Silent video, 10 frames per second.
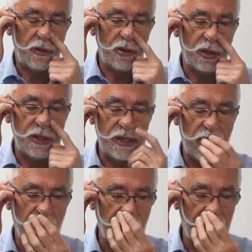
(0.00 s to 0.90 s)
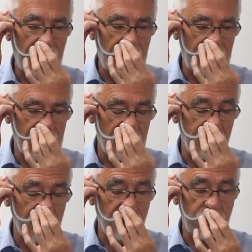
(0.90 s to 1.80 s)
you can tell, the
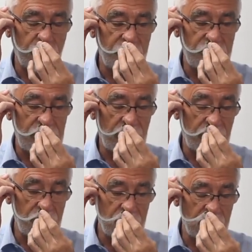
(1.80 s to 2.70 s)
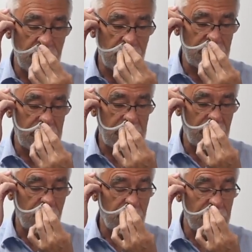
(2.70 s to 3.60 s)
subject will be able to tell, and you should be able to
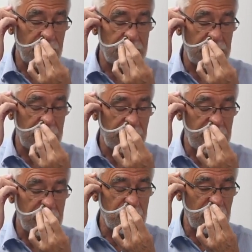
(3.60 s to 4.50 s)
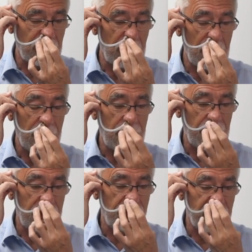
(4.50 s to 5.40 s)
tell whether there's any leakage there,
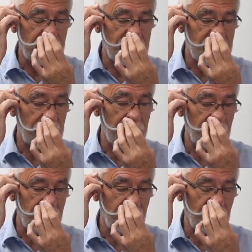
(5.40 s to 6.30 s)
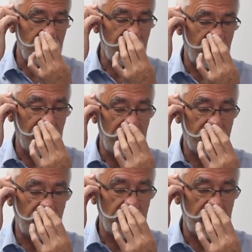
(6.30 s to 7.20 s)
and if there is, then you
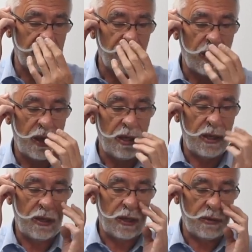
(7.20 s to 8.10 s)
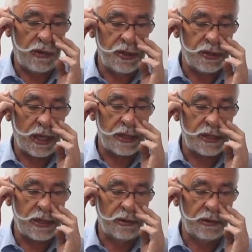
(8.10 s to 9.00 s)
correct for it. And once
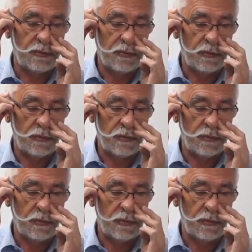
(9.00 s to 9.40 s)
that's sealed,